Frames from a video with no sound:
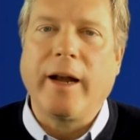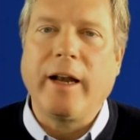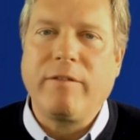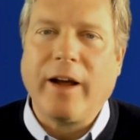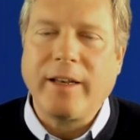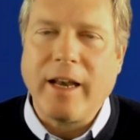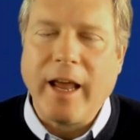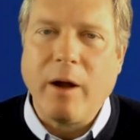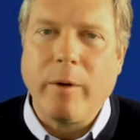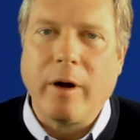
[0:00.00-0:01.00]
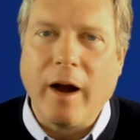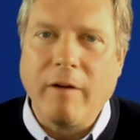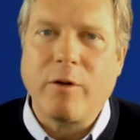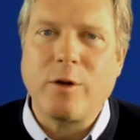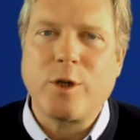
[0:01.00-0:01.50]
In fact, today we are
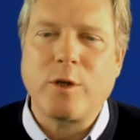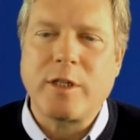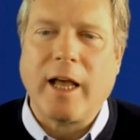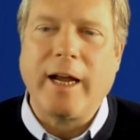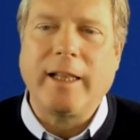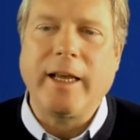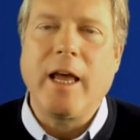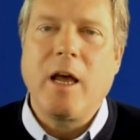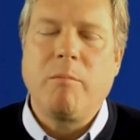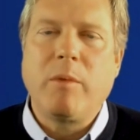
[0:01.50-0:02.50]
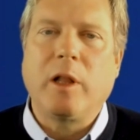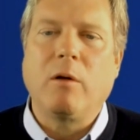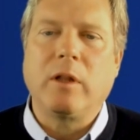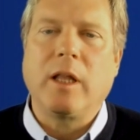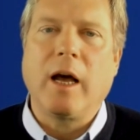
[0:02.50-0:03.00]
ever so slightly below
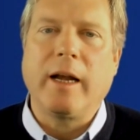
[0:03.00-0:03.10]
the line.